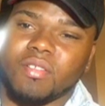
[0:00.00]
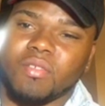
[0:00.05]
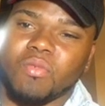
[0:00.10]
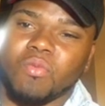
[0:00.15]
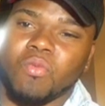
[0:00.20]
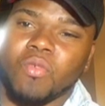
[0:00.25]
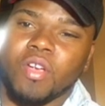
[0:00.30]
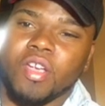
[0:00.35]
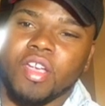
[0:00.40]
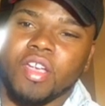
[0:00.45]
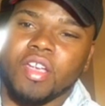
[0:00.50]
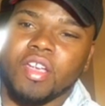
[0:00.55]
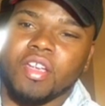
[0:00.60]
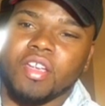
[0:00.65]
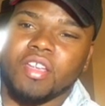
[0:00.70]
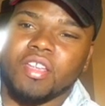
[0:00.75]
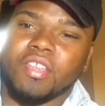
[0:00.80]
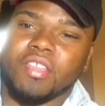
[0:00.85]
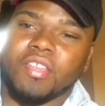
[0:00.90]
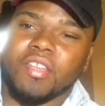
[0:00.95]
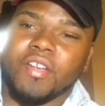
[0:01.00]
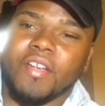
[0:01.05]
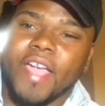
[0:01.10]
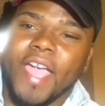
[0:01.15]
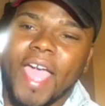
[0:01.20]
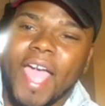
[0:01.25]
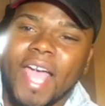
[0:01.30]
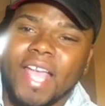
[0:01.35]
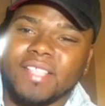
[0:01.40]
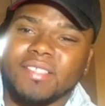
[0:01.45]
where you're
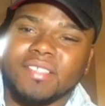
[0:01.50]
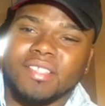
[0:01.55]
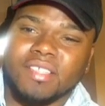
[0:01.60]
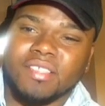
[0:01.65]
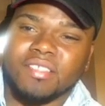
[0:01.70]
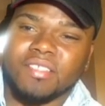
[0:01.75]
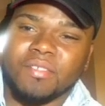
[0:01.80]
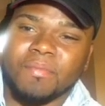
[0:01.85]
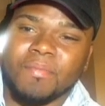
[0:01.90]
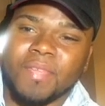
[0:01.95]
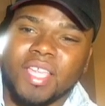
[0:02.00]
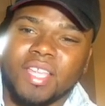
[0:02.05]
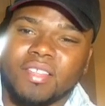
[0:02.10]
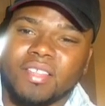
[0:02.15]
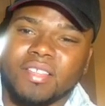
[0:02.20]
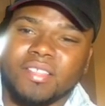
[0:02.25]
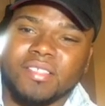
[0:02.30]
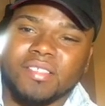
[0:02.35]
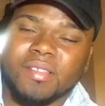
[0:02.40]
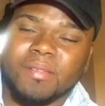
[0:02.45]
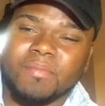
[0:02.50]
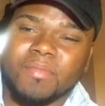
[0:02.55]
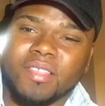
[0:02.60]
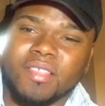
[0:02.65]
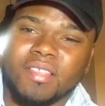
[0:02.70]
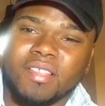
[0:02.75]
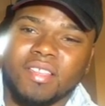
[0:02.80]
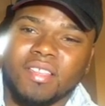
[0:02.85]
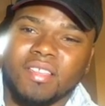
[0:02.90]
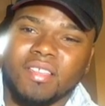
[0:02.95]
asking and demanding
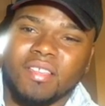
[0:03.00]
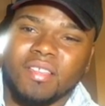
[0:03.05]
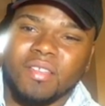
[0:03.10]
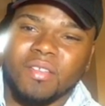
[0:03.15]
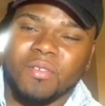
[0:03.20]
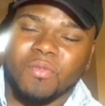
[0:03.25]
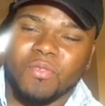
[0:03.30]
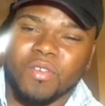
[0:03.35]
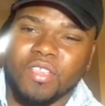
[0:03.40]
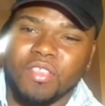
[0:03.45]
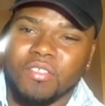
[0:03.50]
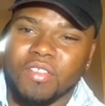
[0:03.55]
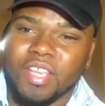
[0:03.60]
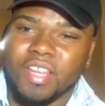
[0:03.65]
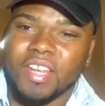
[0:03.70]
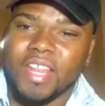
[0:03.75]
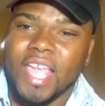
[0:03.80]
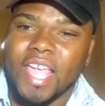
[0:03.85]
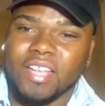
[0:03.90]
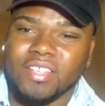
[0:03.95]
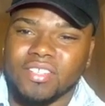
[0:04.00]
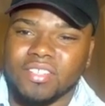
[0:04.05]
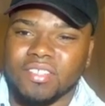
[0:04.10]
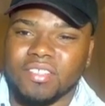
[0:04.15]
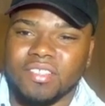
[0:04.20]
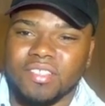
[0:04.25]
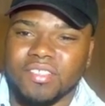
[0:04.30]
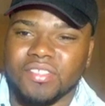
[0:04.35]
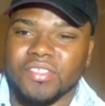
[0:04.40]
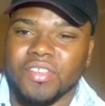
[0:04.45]
something where you didn't actually
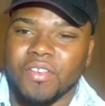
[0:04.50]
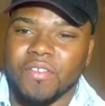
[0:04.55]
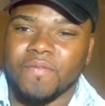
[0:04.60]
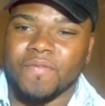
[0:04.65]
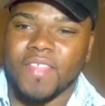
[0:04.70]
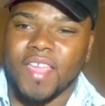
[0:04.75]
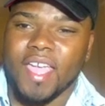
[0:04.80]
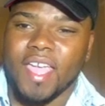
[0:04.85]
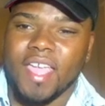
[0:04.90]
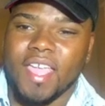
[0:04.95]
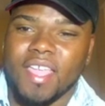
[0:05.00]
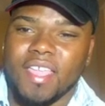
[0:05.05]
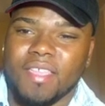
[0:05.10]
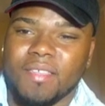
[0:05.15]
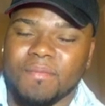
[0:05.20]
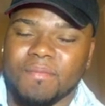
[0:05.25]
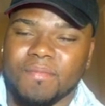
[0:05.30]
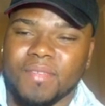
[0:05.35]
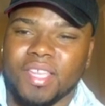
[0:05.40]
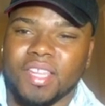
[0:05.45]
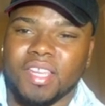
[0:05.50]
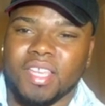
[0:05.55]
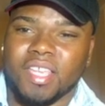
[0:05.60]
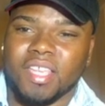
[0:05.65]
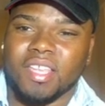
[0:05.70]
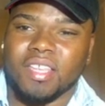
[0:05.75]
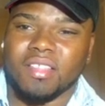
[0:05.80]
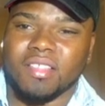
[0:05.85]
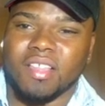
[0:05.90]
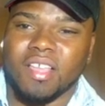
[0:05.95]
deserve that.
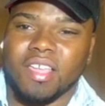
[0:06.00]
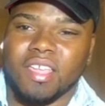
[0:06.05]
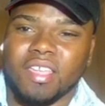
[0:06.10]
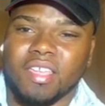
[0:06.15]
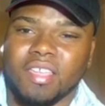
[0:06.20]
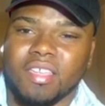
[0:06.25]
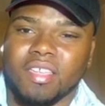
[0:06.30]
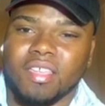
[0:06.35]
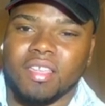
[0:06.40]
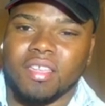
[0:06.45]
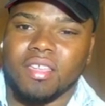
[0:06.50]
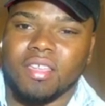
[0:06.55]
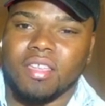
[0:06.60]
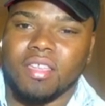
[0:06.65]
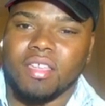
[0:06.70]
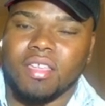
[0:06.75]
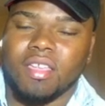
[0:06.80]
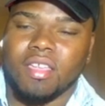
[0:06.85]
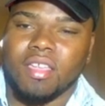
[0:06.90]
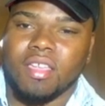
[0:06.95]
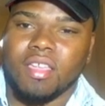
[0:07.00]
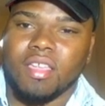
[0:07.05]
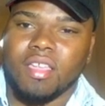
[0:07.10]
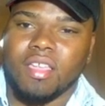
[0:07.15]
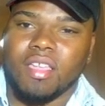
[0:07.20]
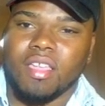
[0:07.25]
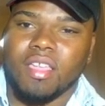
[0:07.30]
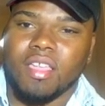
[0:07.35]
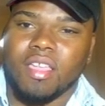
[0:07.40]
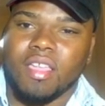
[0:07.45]
Meaning, like,
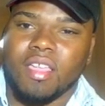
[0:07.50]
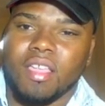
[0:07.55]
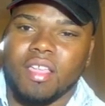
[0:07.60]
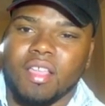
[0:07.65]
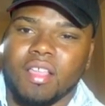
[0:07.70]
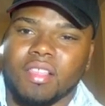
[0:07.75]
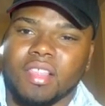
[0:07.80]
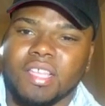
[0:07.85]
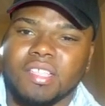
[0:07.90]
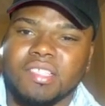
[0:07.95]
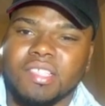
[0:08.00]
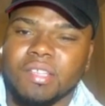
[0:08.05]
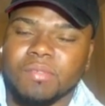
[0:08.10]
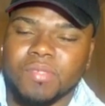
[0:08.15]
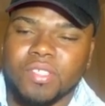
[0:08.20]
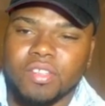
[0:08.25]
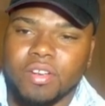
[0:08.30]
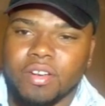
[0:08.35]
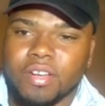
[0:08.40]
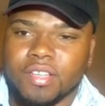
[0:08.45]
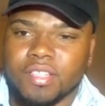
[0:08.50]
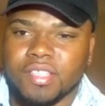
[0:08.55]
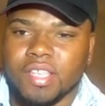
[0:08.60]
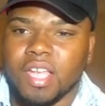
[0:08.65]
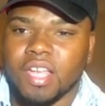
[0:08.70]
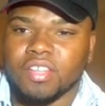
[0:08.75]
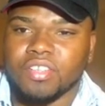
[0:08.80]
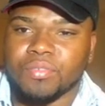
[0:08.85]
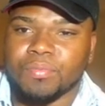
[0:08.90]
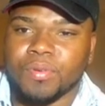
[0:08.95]
let's say I'm starting as an
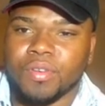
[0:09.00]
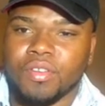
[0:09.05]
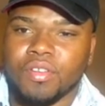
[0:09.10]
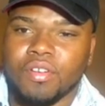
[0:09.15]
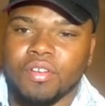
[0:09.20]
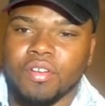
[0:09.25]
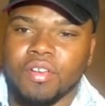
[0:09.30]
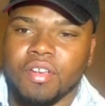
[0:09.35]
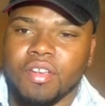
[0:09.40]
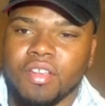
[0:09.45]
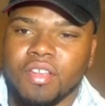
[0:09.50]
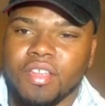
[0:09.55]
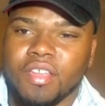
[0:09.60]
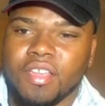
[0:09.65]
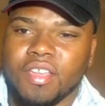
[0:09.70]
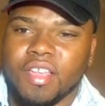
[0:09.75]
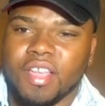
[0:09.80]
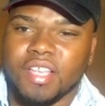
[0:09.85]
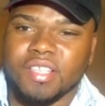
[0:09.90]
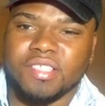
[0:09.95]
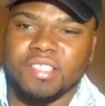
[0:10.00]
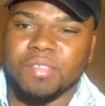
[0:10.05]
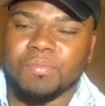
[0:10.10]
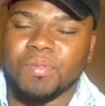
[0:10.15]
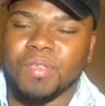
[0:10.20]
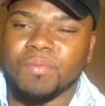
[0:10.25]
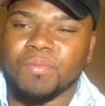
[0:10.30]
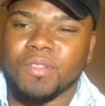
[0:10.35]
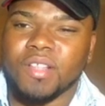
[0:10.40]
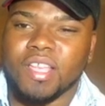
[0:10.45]
entrepreneur. I see
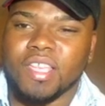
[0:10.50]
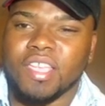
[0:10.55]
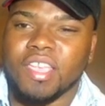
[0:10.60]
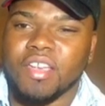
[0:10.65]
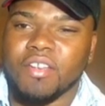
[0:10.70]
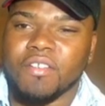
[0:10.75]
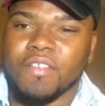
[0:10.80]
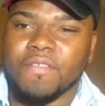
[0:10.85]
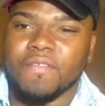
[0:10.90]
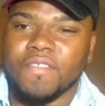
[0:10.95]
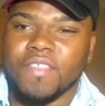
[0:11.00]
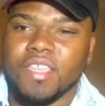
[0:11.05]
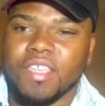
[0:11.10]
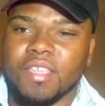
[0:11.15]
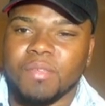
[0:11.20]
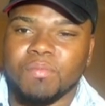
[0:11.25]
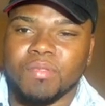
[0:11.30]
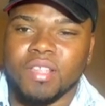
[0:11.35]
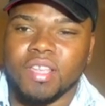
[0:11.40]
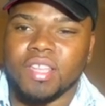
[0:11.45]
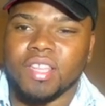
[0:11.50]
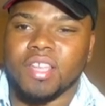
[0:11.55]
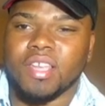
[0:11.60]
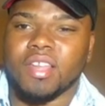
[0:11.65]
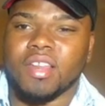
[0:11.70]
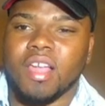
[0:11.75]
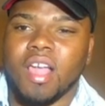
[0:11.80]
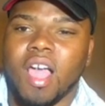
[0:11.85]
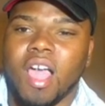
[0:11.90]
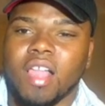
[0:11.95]
people like Gary Vee playing
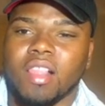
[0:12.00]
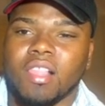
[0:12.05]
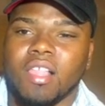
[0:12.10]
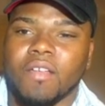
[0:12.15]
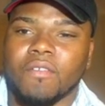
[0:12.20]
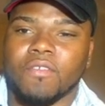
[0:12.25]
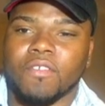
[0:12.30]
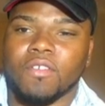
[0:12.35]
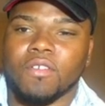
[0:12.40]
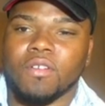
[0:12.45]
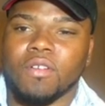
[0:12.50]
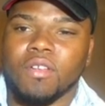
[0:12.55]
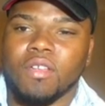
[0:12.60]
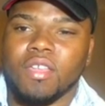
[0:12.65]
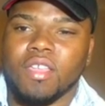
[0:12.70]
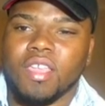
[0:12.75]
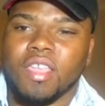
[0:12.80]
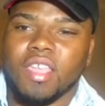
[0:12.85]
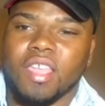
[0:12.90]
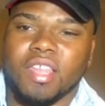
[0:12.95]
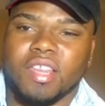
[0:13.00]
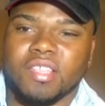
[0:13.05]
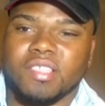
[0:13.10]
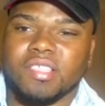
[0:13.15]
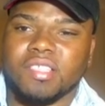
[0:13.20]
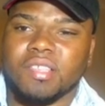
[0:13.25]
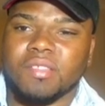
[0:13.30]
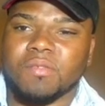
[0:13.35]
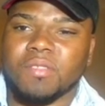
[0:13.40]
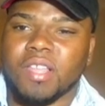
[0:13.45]
at a high level, and I
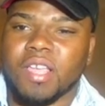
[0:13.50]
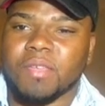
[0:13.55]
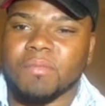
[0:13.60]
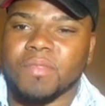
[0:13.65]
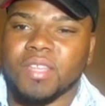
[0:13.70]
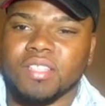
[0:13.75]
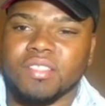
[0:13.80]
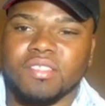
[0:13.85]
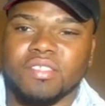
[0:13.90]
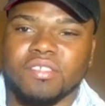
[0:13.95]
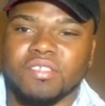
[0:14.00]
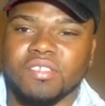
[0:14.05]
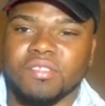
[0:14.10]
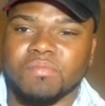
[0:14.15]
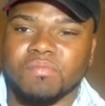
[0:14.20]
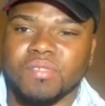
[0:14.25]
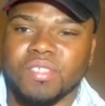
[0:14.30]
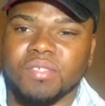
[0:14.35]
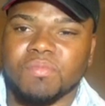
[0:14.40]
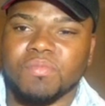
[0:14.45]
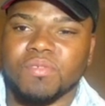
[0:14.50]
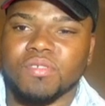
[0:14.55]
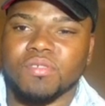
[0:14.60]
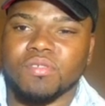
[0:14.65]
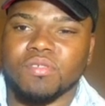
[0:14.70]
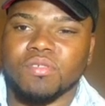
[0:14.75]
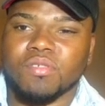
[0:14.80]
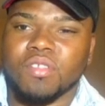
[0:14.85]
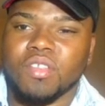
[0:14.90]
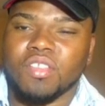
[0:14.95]
see like mentors and
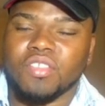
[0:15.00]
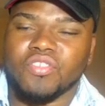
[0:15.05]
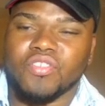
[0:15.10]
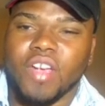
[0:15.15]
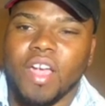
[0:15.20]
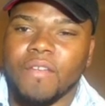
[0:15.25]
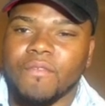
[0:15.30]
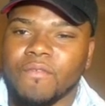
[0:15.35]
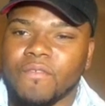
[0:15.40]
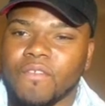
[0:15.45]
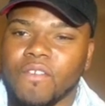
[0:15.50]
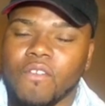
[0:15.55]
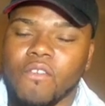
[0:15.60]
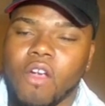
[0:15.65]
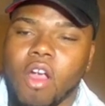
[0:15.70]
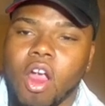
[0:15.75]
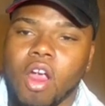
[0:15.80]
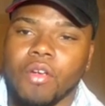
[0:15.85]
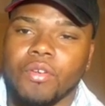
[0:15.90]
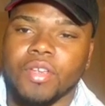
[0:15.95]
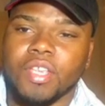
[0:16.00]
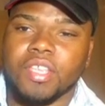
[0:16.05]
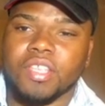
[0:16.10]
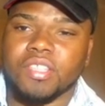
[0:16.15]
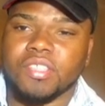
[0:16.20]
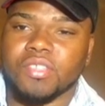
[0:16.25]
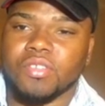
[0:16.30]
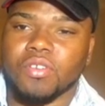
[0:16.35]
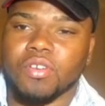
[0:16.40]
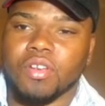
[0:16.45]
people driving
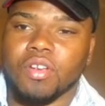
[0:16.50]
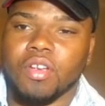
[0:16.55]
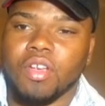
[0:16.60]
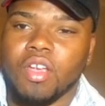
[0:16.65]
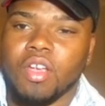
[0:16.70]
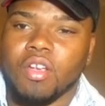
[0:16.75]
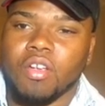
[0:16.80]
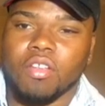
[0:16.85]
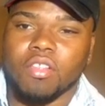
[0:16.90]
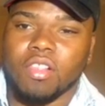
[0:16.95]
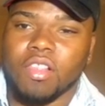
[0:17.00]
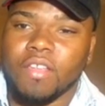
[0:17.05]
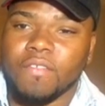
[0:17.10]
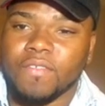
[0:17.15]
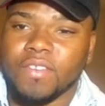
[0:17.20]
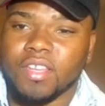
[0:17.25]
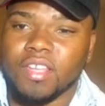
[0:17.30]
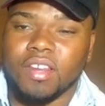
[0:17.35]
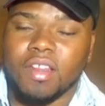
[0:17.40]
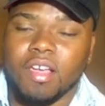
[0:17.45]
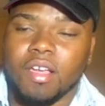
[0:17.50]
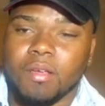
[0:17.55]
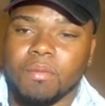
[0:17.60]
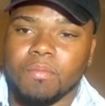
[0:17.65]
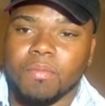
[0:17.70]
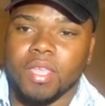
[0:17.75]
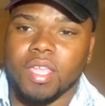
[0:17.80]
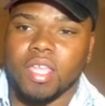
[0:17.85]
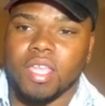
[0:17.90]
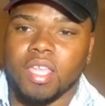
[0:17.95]
Ferraris or living it
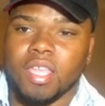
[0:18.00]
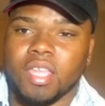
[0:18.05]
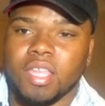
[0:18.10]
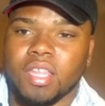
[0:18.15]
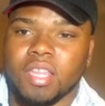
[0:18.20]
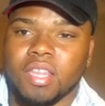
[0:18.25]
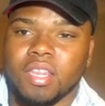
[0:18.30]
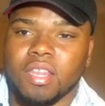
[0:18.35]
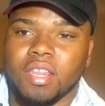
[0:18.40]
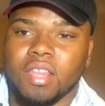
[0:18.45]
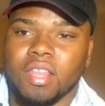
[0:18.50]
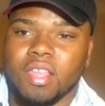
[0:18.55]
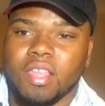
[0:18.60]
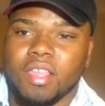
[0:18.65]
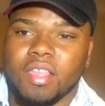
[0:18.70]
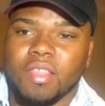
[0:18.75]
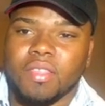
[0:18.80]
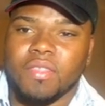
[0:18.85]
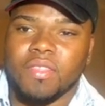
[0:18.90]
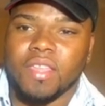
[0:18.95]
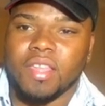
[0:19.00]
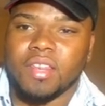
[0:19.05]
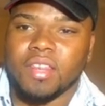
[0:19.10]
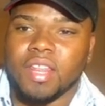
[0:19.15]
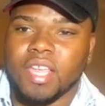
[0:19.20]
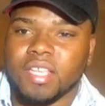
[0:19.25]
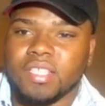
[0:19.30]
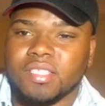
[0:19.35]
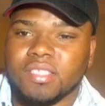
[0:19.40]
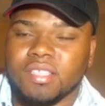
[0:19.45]
up, and then
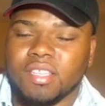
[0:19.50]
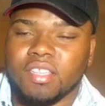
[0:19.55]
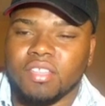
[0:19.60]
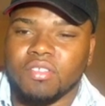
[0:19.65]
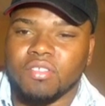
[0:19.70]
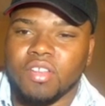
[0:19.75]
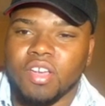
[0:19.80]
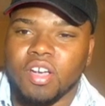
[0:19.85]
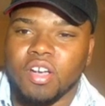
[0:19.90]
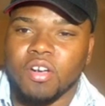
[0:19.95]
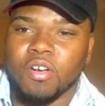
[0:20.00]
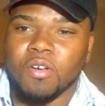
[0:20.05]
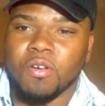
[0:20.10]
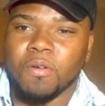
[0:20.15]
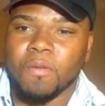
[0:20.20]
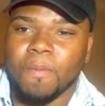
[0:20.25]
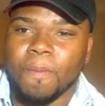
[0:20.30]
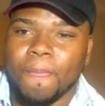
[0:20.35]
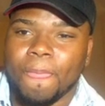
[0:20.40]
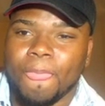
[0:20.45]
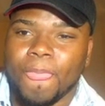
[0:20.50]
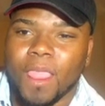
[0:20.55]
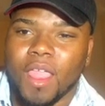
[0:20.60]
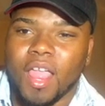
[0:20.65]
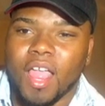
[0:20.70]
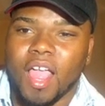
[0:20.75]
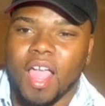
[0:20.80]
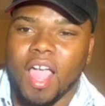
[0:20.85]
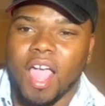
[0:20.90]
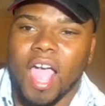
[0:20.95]
next thing you know,
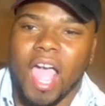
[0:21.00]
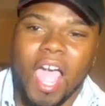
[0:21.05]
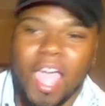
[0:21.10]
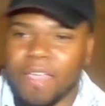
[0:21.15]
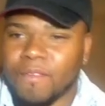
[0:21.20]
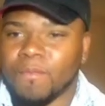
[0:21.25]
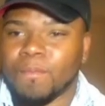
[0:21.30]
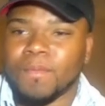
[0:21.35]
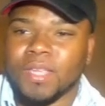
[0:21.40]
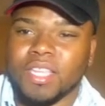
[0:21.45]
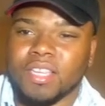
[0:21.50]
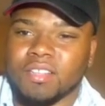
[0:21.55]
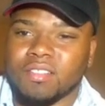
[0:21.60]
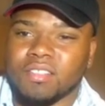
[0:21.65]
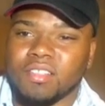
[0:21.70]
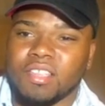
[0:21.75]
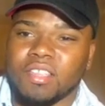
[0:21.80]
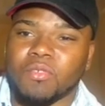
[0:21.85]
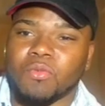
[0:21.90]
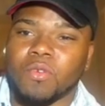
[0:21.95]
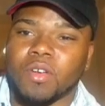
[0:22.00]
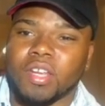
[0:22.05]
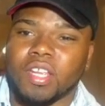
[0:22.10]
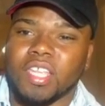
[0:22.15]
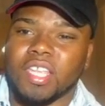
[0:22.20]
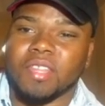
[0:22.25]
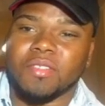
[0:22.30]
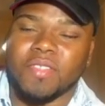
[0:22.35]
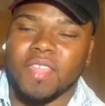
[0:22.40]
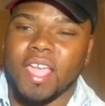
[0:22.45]
I immediately want to
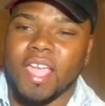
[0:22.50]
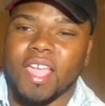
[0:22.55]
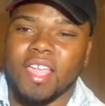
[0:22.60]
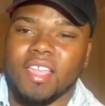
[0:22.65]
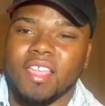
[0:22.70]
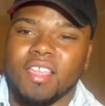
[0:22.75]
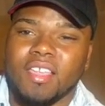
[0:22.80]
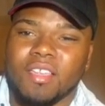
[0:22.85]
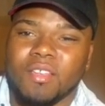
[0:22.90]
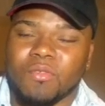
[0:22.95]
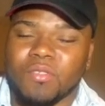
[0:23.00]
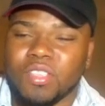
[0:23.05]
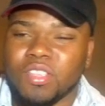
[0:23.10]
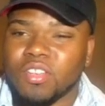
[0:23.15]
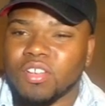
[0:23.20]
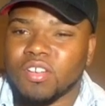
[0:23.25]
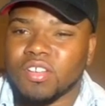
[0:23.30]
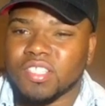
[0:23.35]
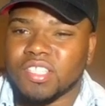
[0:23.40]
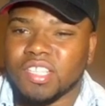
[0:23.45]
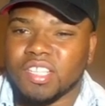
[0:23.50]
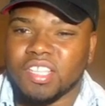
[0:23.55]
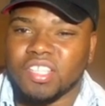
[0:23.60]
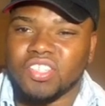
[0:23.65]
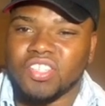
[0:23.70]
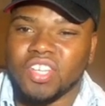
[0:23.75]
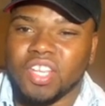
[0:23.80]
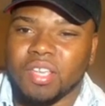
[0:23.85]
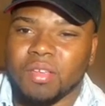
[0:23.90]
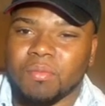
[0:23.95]
get that. When you go into the
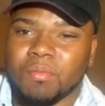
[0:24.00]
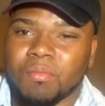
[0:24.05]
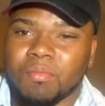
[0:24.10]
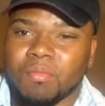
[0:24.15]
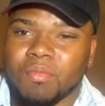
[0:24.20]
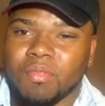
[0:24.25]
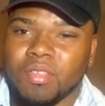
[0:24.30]
gym,